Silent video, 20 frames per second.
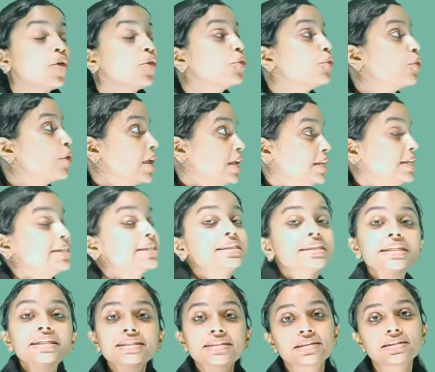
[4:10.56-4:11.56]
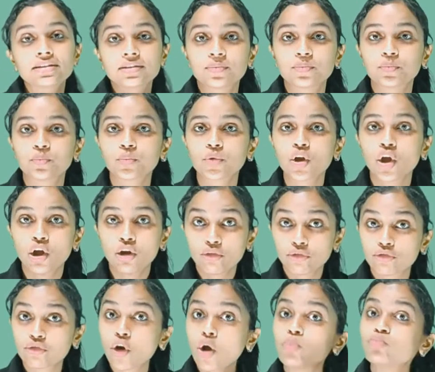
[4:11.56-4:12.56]
Rainy season.
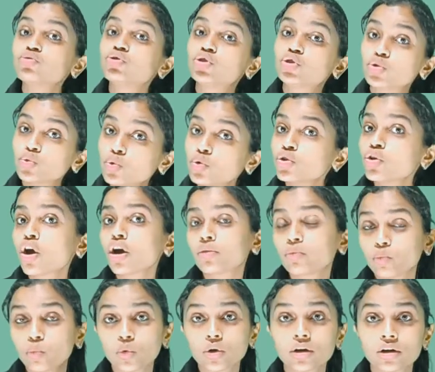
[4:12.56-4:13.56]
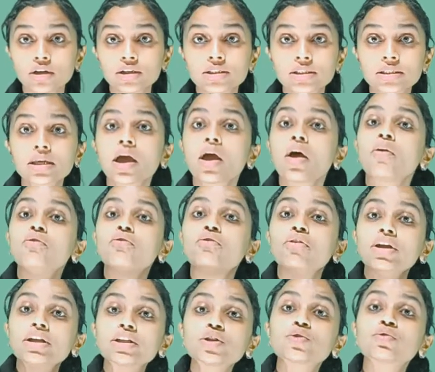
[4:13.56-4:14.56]
From June onwards,
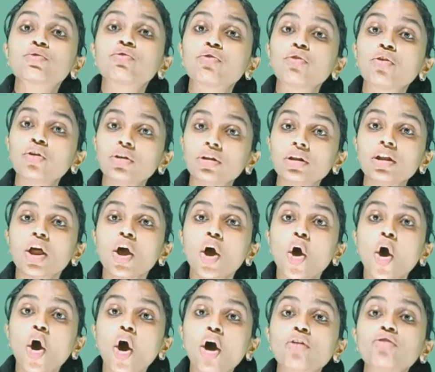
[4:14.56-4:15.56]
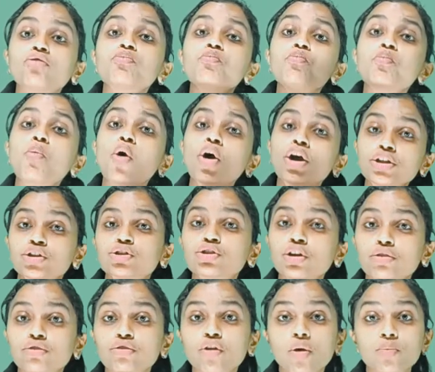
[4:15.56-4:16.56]
winds full of
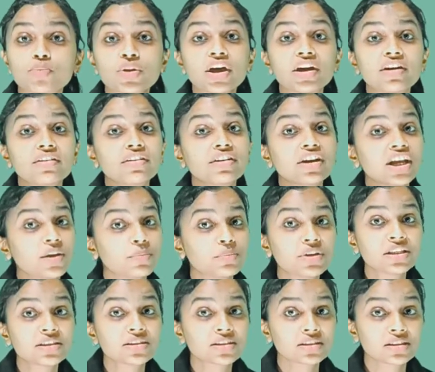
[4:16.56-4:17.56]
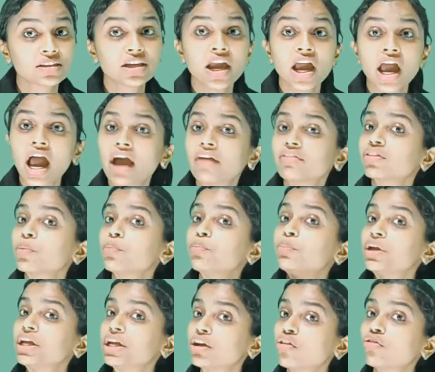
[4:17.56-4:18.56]
moisture from the Arabian Sea and the
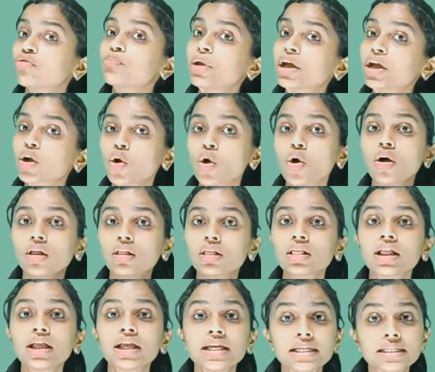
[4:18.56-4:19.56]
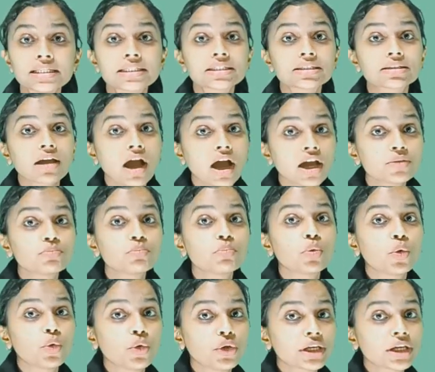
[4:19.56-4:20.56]
Bay of Bengal start
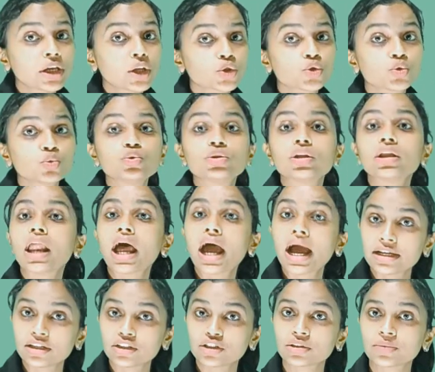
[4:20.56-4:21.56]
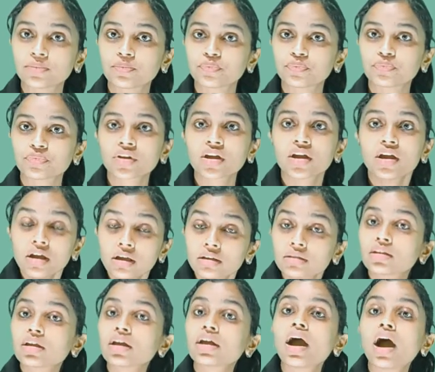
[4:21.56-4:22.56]
blowing to the land.
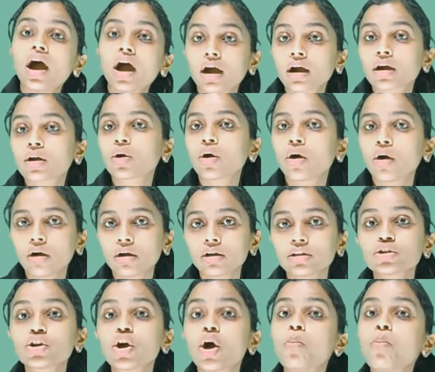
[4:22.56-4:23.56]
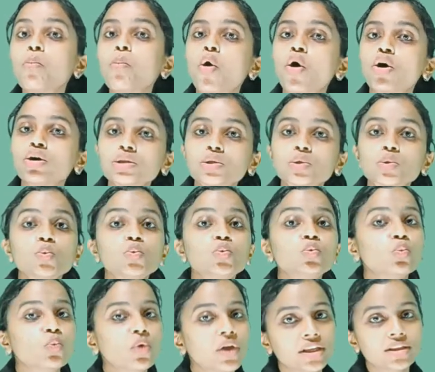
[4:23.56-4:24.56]
They are called
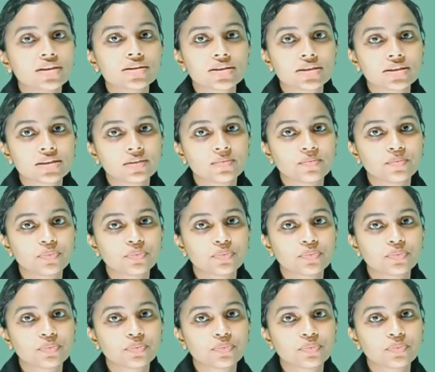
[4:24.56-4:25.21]
monsoon winds.